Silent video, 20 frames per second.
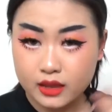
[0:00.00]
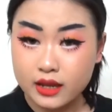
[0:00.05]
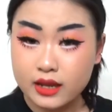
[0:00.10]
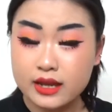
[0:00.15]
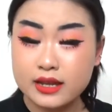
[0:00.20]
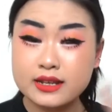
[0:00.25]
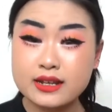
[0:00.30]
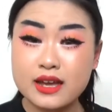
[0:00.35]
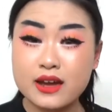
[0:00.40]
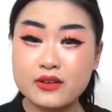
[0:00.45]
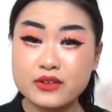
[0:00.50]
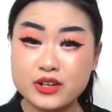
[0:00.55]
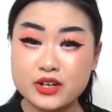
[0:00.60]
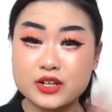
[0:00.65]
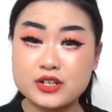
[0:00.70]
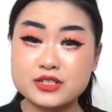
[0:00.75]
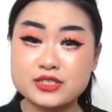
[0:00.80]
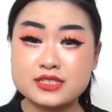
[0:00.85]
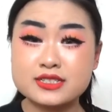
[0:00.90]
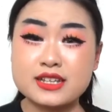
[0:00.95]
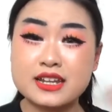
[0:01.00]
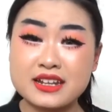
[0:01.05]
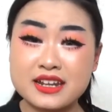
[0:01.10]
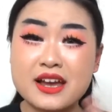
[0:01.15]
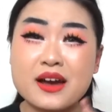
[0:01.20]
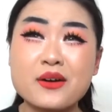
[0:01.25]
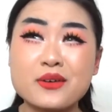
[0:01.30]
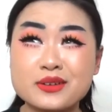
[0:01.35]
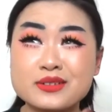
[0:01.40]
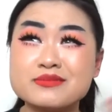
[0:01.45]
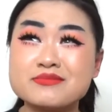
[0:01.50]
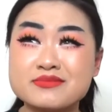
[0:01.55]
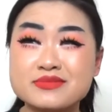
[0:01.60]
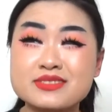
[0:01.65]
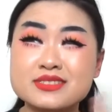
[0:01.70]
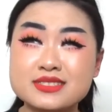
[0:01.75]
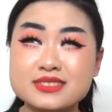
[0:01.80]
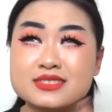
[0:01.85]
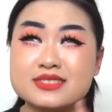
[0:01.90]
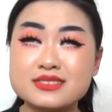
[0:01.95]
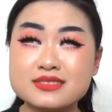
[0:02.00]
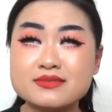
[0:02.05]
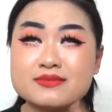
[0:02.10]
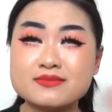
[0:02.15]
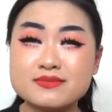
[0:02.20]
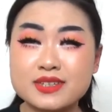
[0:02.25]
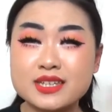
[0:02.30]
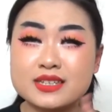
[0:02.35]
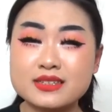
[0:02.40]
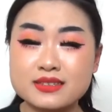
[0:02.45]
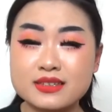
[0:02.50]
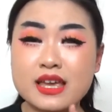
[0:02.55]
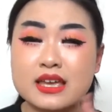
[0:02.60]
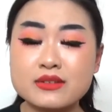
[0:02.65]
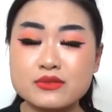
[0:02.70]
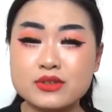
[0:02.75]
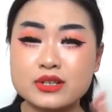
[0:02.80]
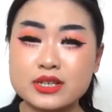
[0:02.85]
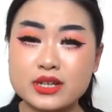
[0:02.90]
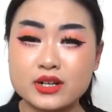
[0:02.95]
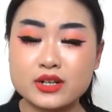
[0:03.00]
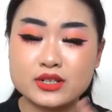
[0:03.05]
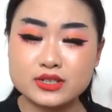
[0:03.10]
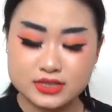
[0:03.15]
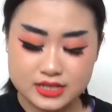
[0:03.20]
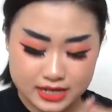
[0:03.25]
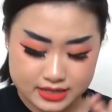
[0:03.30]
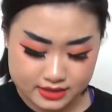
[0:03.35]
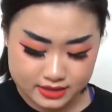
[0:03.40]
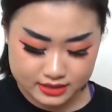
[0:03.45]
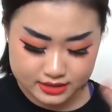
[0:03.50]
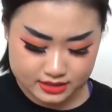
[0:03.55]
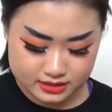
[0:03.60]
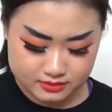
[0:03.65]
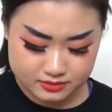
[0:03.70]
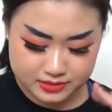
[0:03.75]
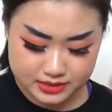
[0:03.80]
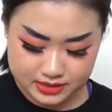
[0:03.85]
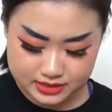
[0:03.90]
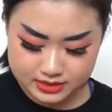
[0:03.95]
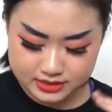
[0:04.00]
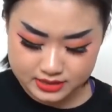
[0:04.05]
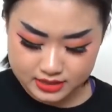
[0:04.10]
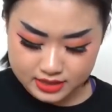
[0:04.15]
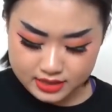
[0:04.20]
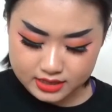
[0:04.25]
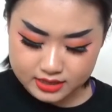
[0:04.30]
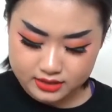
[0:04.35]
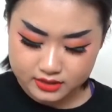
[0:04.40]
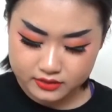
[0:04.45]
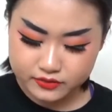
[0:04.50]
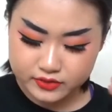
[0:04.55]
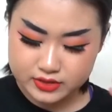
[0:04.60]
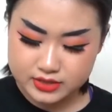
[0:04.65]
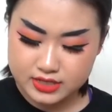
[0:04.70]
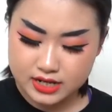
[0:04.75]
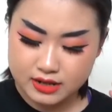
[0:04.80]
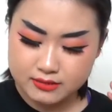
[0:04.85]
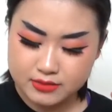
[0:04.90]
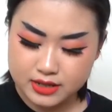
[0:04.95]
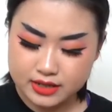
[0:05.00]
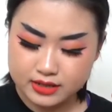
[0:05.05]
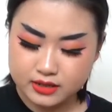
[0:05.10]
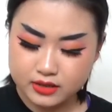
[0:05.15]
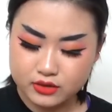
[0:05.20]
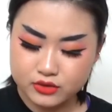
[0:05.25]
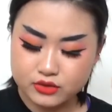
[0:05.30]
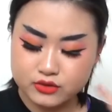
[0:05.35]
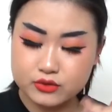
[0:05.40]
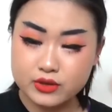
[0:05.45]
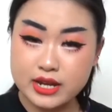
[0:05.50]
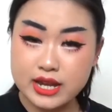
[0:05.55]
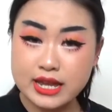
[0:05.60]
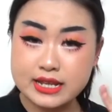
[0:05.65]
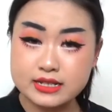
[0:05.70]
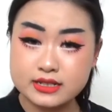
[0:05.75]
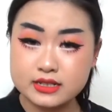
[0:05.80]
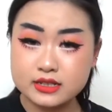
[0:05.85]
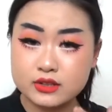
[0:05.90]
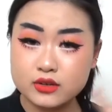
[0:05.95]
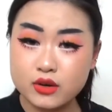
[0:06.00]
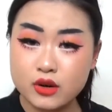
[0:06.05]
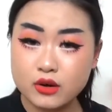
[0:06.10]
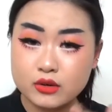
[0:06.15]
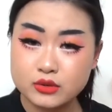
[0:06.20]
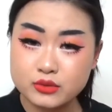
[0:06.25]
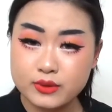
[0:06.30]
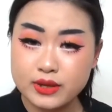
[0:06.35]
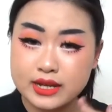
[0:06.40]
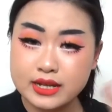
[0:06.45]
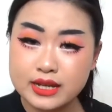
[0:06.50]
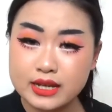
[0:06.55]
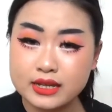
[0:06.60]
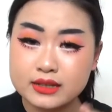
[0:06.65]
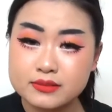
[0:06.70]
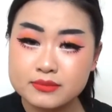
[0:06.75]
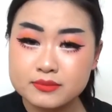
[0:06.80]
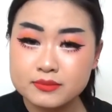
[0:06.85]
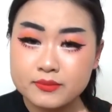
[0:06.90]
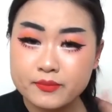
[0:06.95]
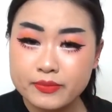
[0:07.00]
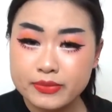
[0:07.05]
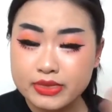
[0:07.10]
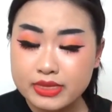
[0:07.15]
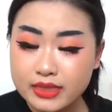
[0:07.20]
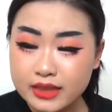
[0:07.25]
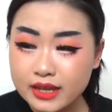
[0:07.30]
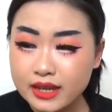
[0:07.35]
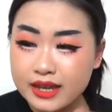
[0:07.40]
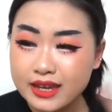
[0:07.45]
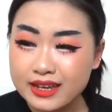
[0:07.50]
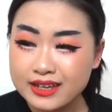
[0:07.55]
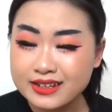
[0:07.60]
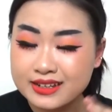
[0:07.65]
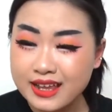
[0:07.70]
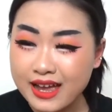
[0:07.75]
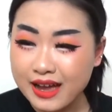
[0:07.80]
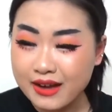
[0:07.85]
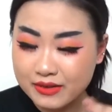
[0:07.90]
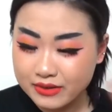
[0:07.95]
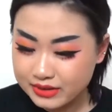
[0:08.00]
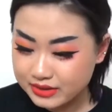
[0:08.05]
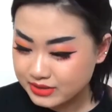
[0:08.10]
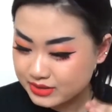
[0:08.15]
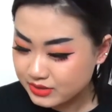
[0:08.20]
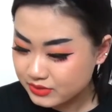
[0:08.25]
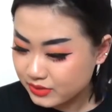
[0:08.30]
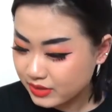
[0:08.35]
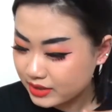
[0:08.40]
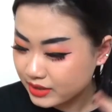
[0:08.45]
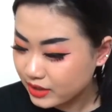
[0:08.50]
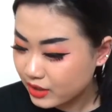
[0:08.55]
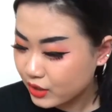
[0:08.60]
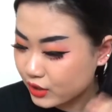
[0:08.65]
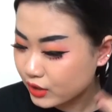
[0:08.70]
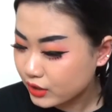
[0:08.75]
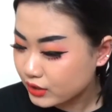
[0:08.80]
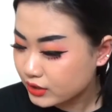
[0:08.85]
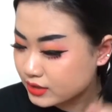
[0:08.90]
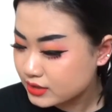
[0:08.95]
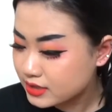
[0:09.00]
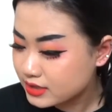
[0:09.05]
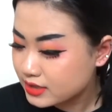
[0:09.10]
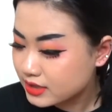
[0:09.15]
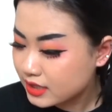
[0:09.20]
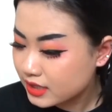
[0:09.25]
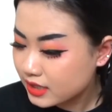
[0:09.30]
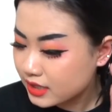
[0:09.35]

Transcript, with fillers: and now it hurts and now it really hurts I think is because the first time I go through it I didn't go all the way in and now it really hurts